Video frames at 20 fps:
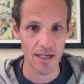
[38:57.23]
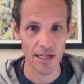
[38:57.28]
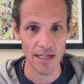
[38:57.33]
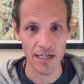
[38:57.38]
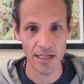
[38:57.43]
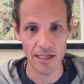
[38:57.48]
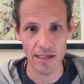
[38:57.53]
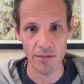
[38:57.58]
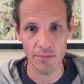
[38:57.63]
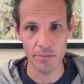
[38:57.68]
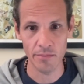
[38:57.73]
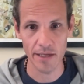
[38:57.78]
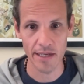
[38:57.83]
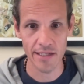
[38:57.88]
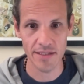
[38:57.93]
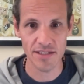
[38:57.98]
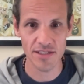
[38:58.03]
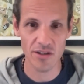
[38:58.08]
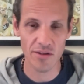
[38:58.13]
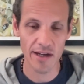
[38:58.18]

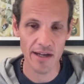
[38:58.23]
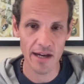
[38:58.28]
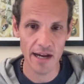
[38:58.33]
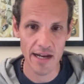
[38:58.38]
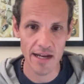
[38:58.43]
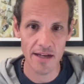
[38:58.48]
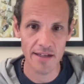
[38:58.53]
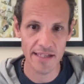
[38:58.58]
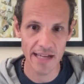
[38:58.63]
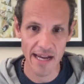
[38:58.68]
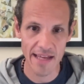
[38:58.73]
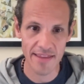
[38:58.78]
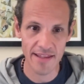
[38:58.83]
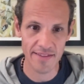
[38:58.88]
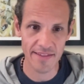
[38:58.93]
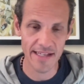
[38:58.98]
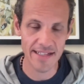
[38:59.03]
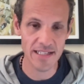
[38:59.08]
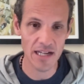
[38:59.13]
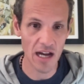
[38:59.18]
And so I
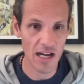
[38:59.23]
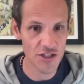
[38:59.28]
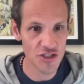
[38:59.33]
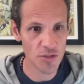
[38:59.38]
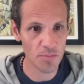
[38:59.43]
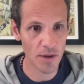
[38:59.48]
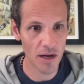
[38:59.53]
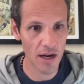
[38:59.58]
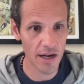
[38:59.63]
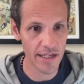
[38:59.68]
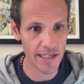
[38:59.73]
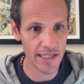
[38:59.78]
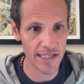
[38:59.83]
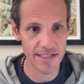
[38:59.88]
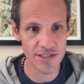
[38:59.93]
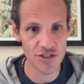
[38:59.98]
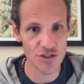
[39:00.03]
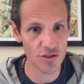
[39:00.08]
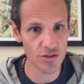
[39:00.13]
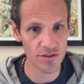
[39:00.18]
think they touch upon it.
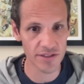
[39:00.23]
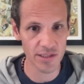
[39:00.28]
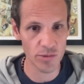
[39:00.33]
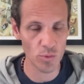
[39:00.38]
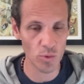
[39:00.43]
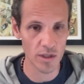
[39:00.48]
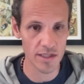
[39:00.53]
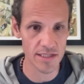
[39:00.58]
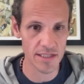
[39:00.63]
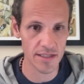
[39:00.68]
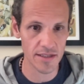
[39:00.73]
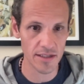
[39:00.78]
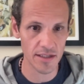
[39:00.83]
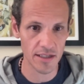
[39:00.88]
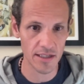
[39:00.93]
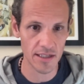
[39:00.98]
It certainly wasn't